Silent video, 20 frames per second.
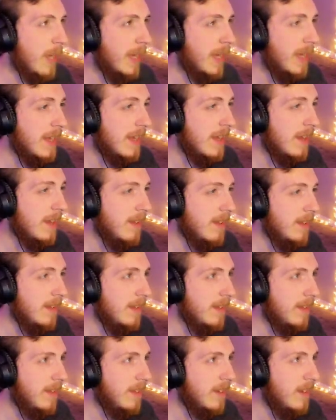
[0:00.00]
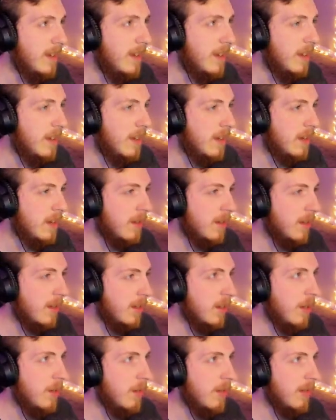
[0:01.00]
is
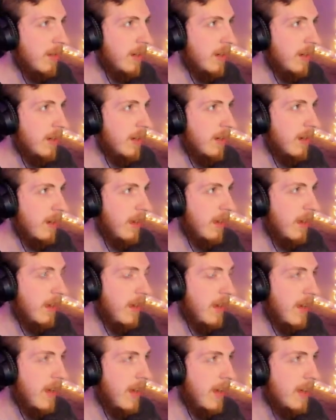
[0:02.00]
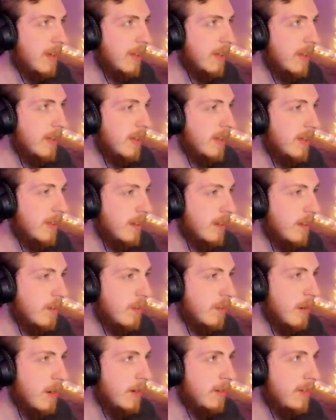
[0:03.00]
going a hecka
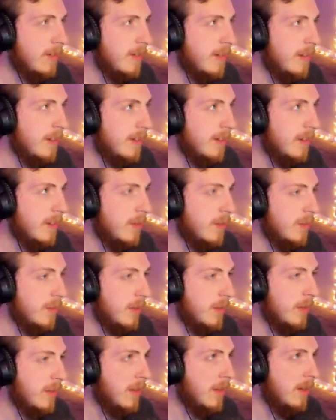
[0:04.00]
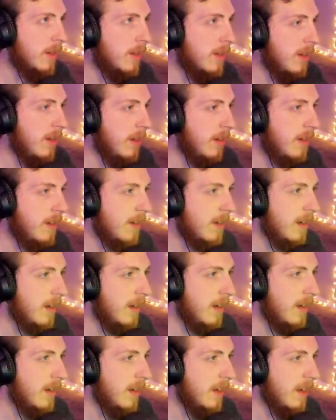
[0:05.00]
crazy dealing with a
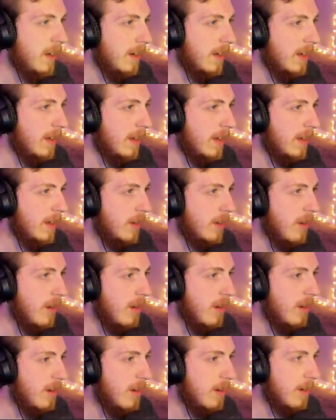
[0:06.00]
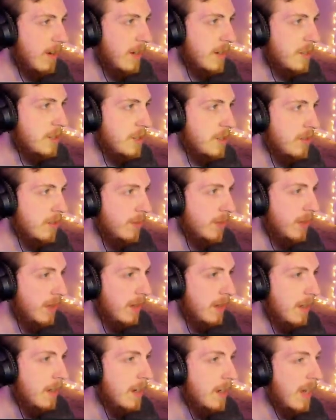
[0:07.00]
Hyundai in a car issue.
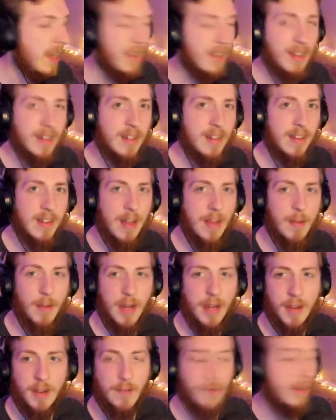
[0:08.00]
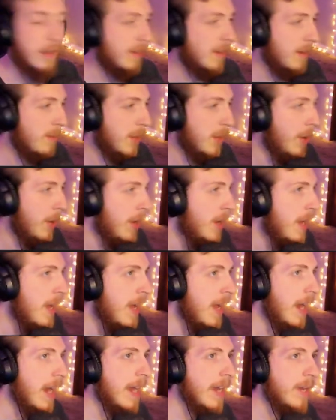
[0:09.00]
I'll get to that when I have free time, though.
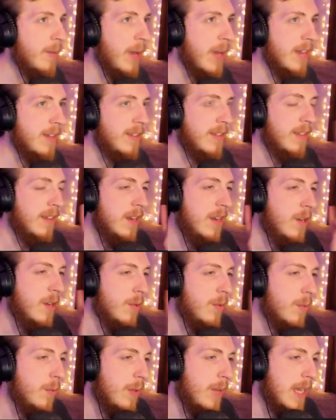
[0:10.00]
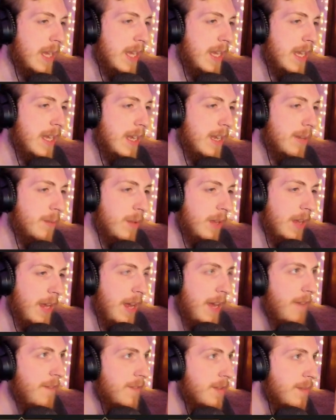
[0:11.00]
Anyways, we will
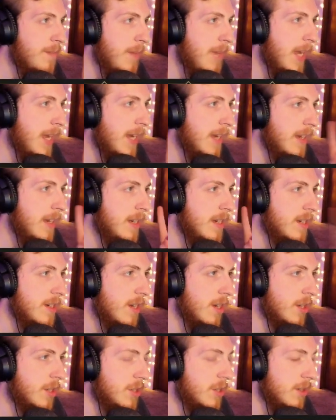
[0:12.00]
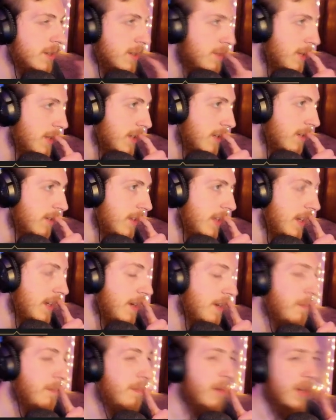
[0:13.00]
have to make an induction smelter then.
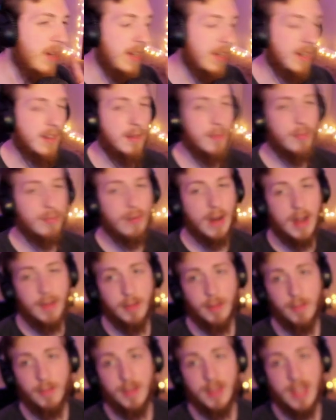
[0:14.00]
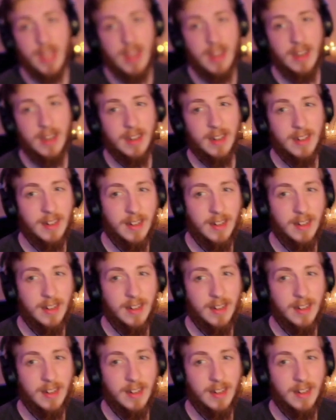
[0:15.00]
But the problem then